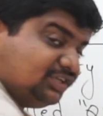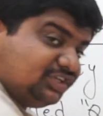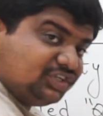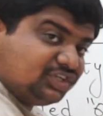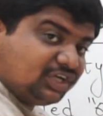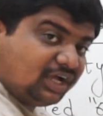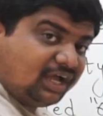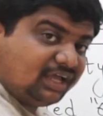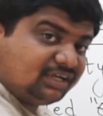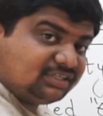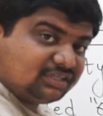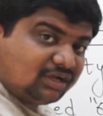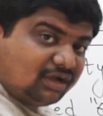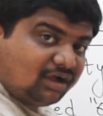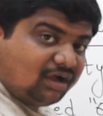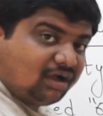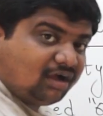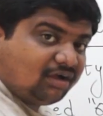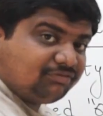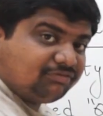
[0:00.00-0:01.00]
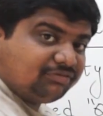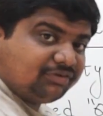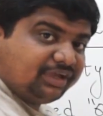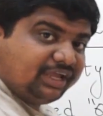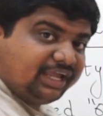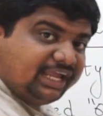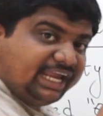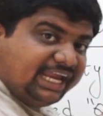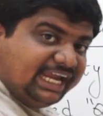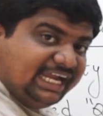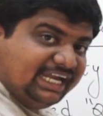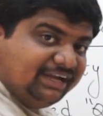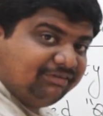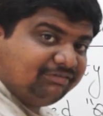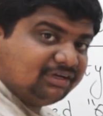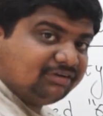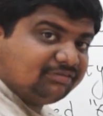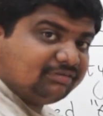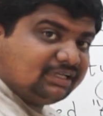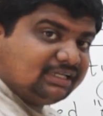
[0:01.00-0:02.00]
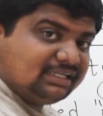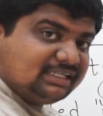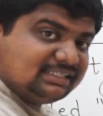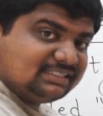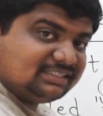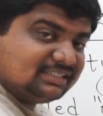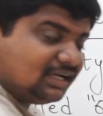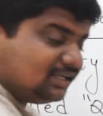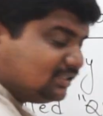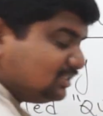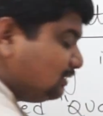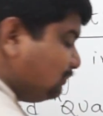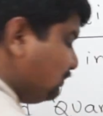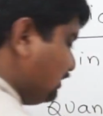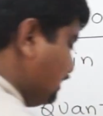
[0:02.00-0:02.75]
Charge of individual charged